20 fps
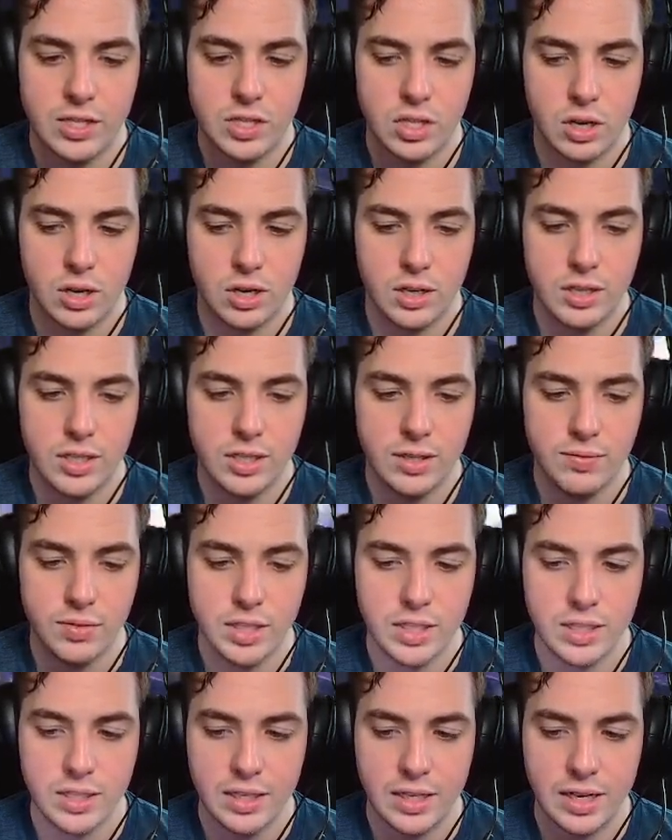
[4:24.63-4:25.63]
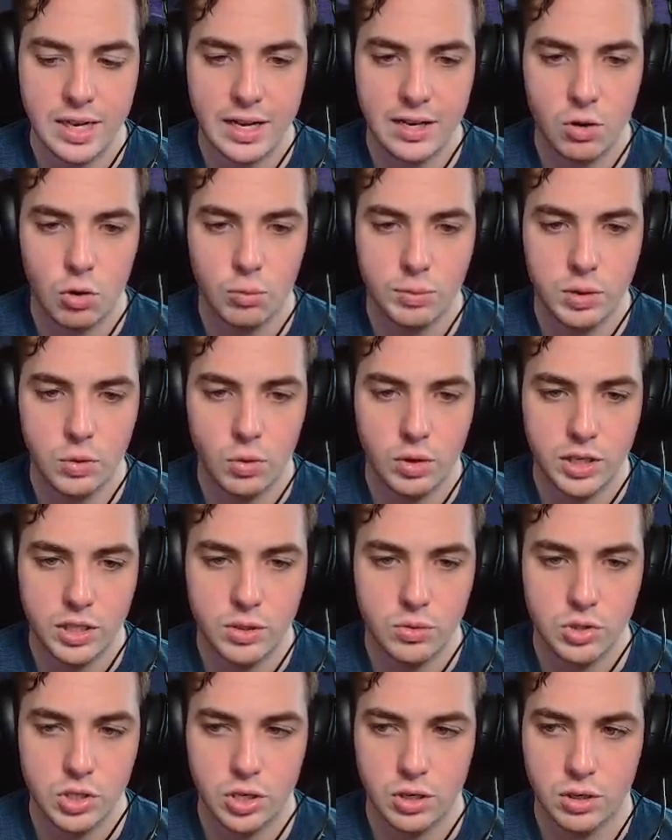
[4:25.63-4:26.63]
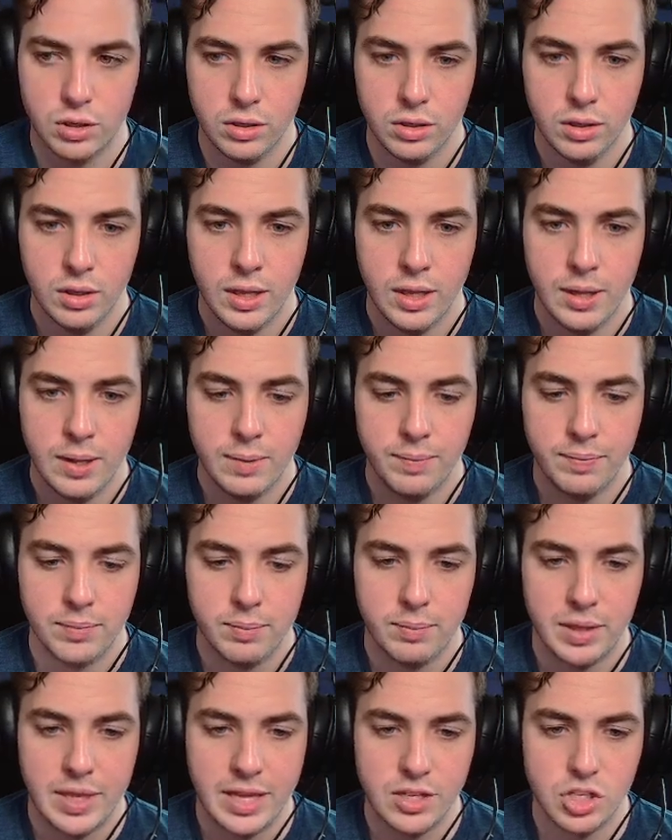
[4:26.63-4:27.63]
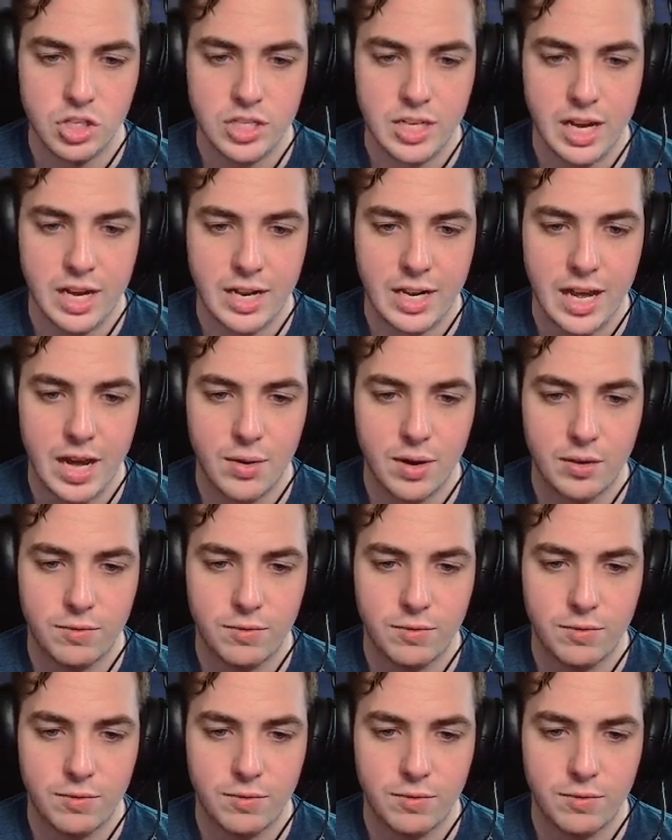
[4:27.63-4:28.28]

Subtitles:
on Yinlin, and I only want to use her, but that's just kind of how I